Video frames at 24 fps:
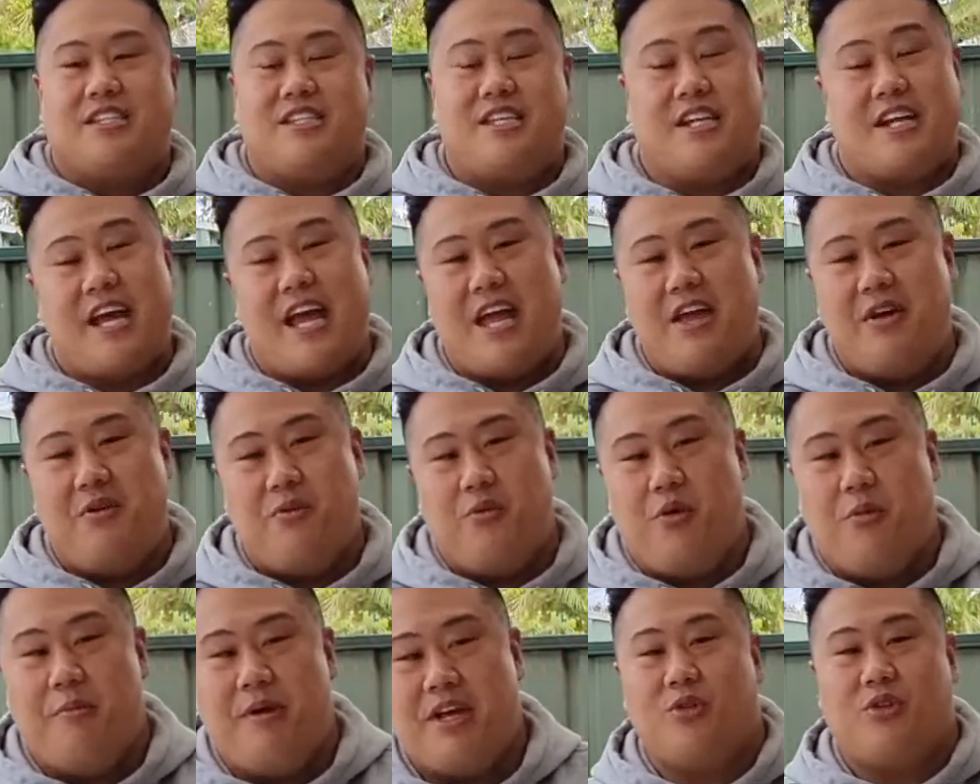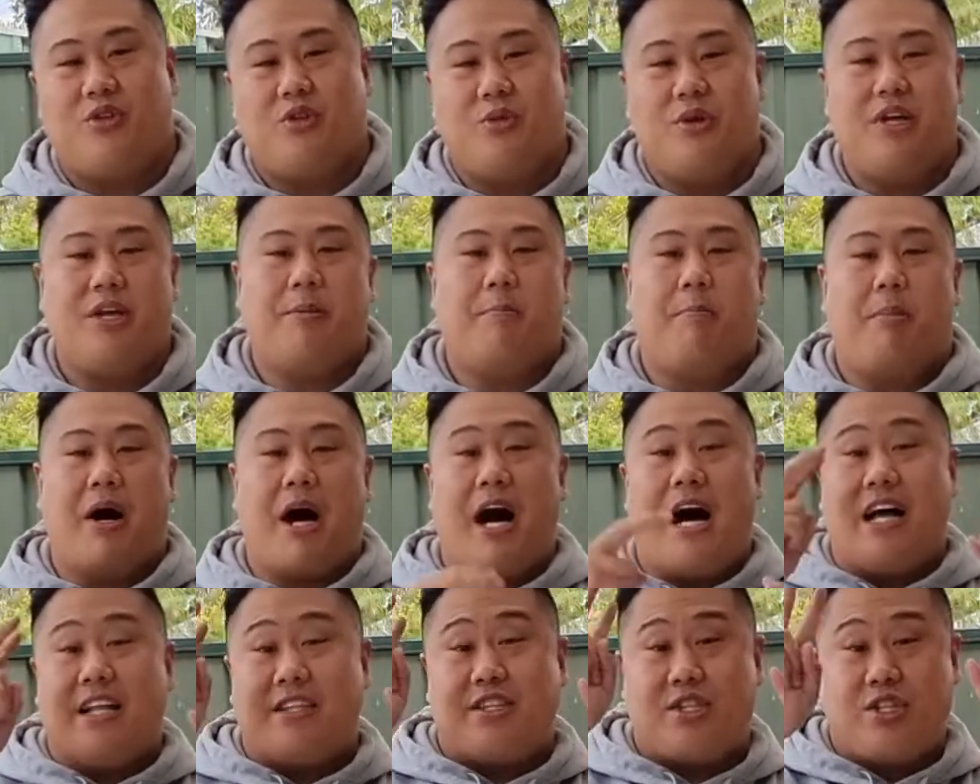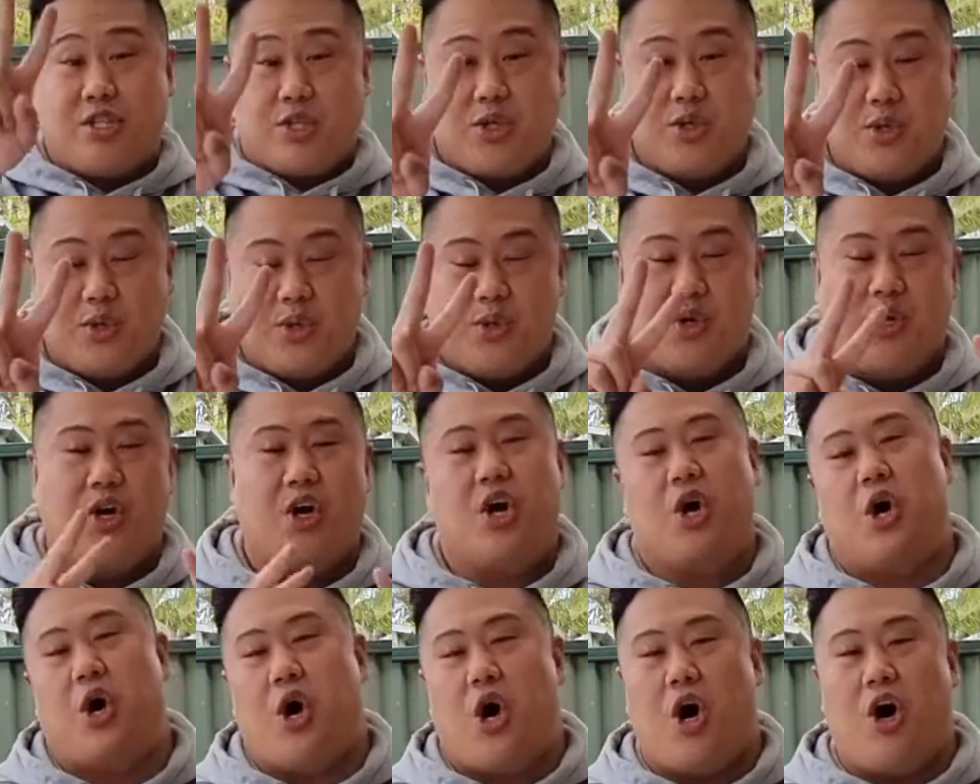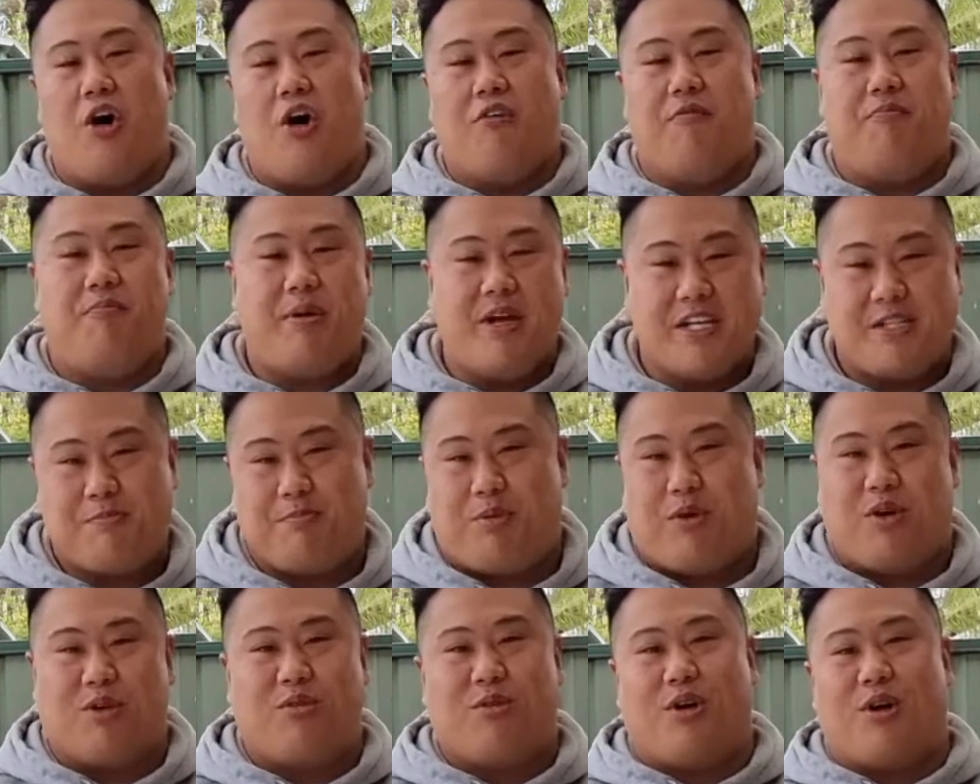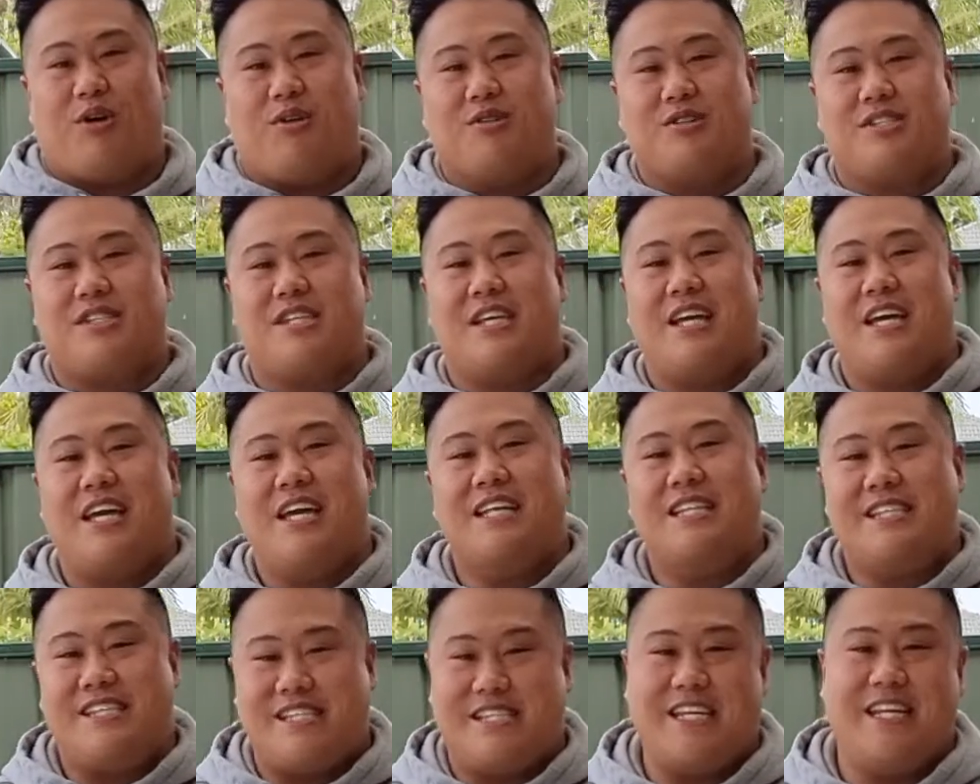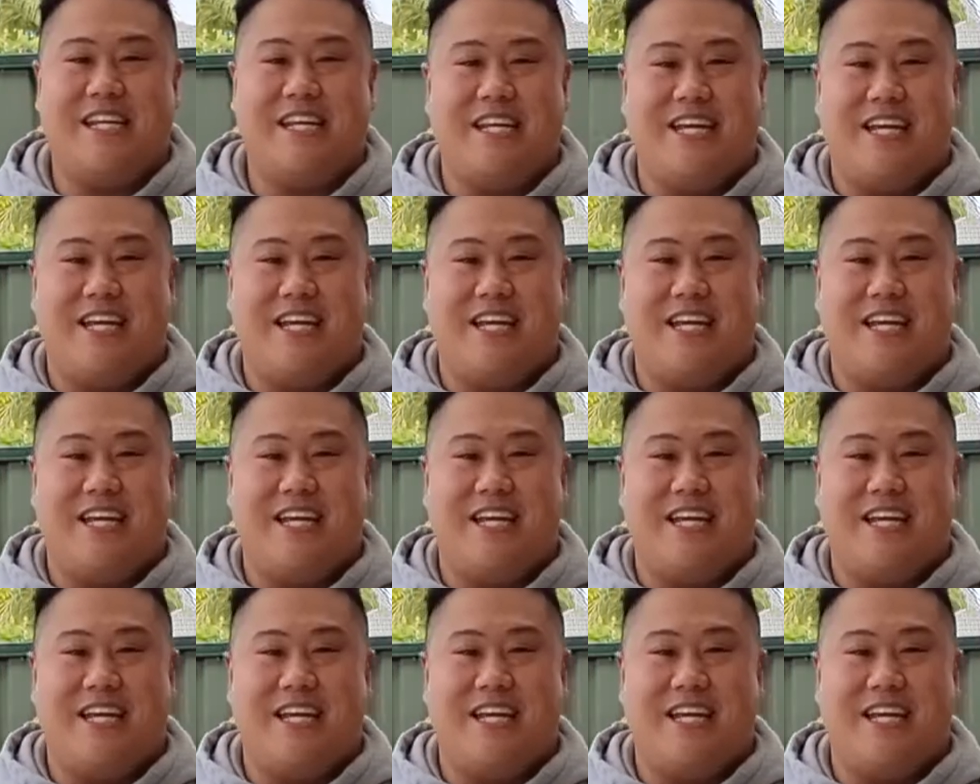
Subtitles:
Today we'll be doing part 2 of best pork rolls in Sydney.